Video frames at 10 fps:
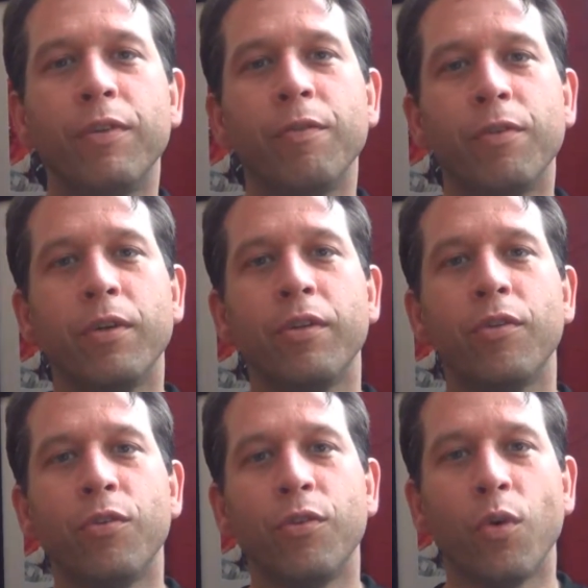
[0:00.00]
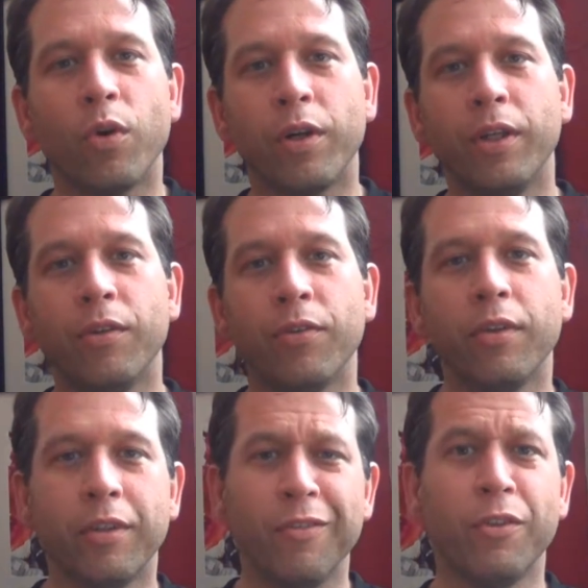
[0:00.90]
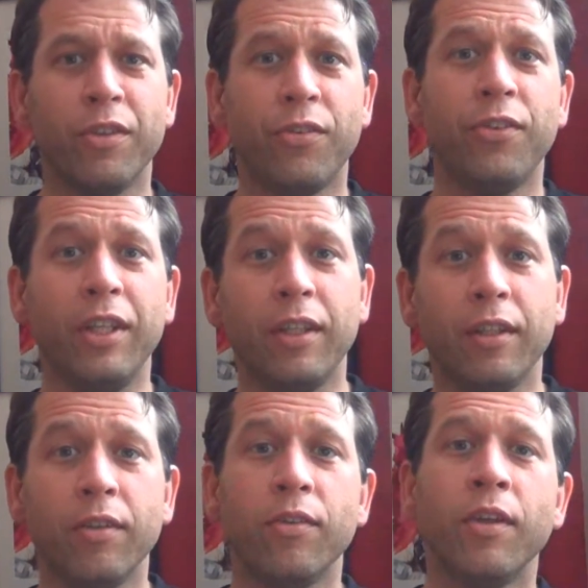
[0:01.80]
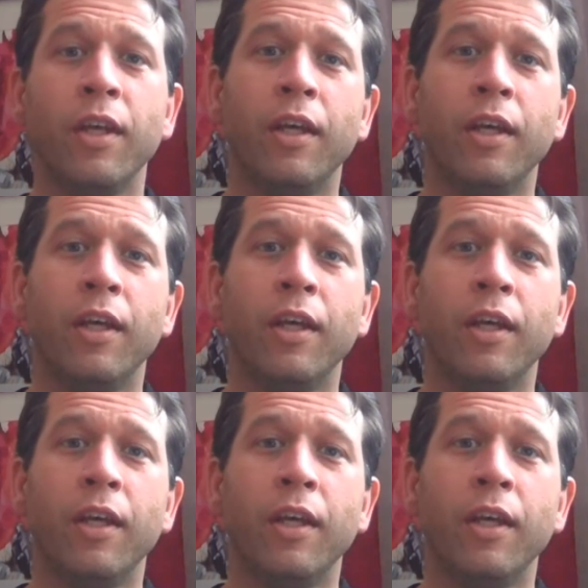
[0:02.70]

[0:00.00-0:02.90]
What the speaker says: different stories, different scenes